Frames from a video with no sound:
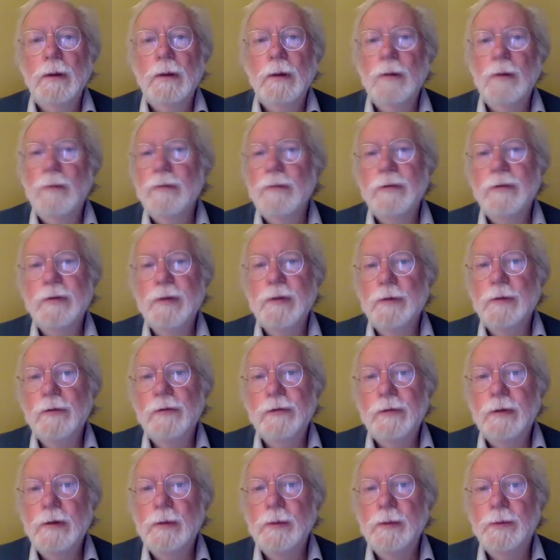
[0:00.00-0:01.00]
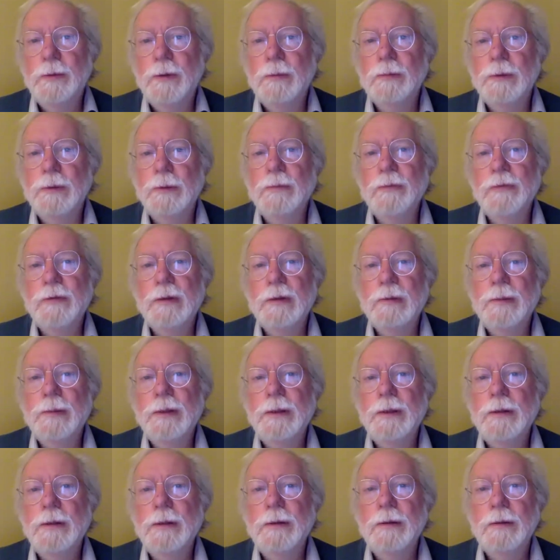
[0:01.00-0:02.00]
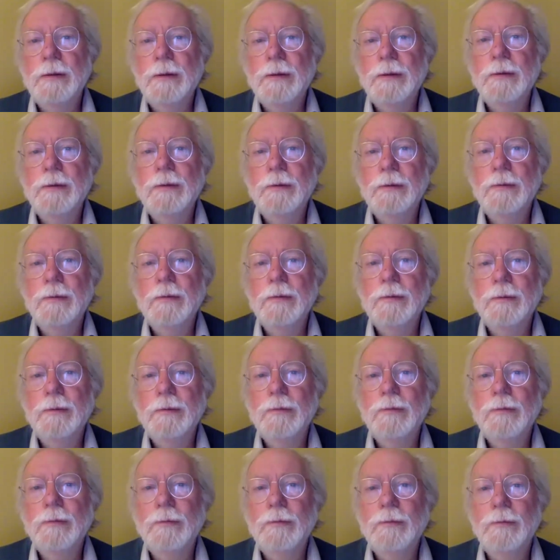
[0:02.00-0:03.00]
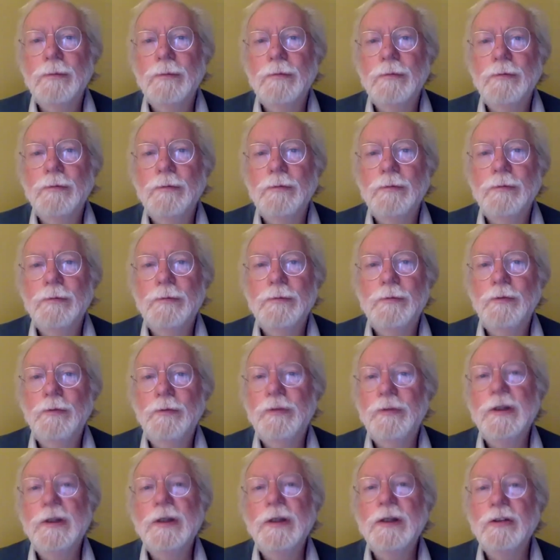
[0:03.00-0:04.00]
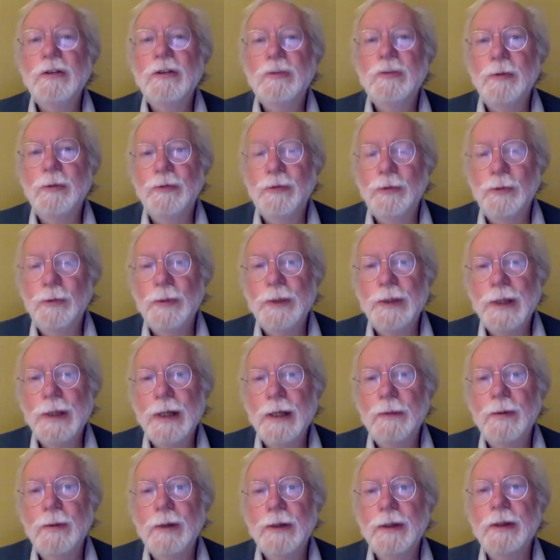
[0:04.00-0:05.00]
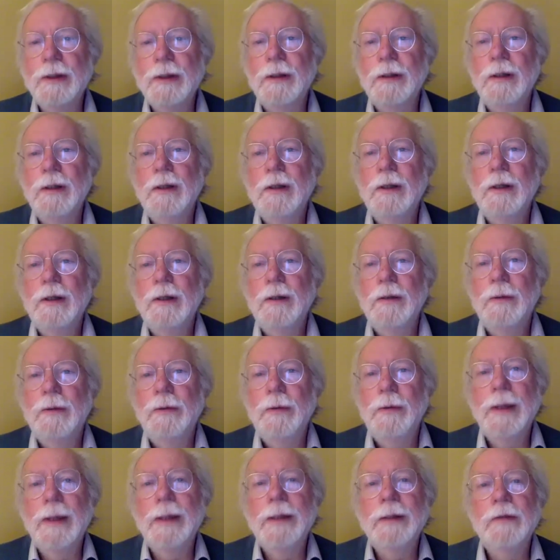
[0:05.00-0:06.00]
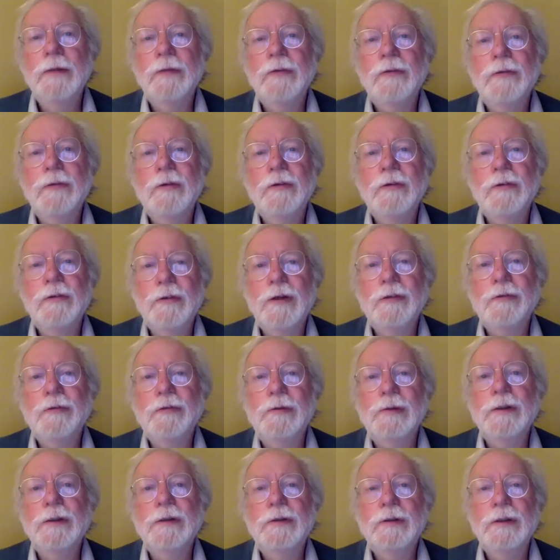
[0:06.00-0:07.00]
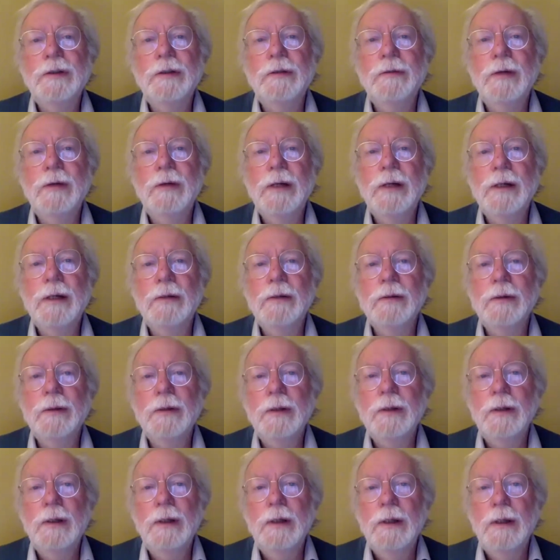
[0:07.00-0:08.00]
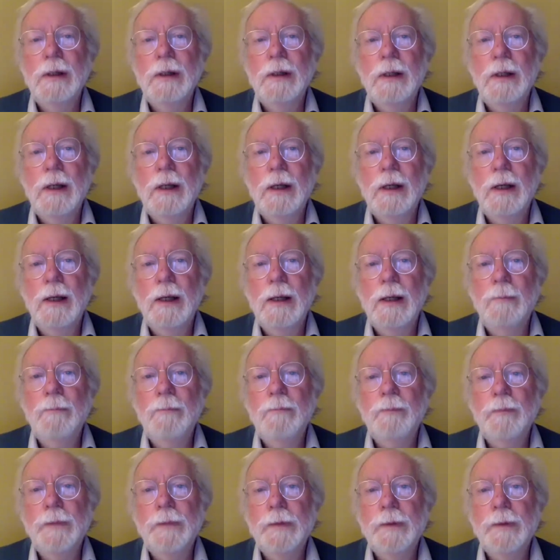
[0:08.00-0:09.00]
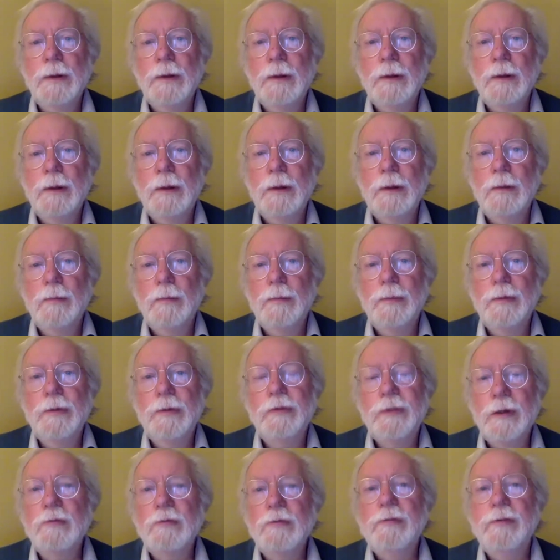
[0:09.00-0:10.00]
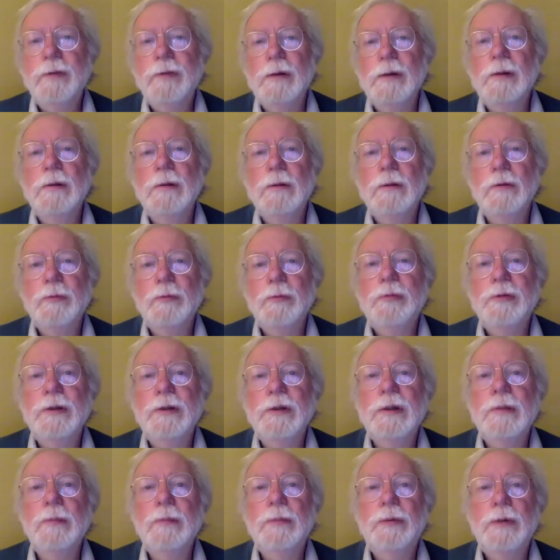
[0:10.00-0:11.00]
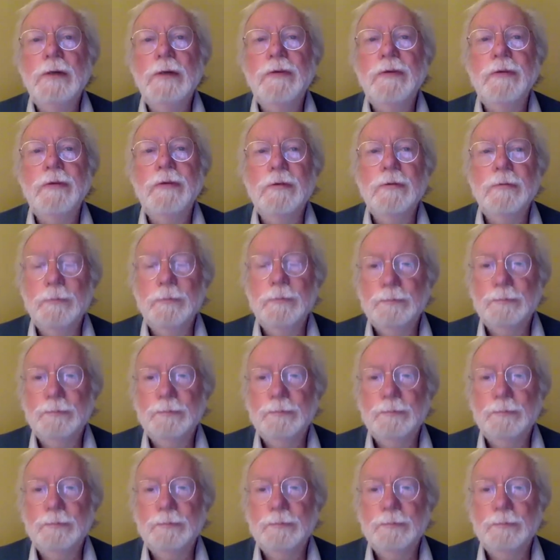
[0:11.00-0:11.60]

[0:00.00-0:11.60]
Obviously there's still problems. It'll be 50 years before we know whether Rwanda successfully turned around. But so far it looks pretty impressive.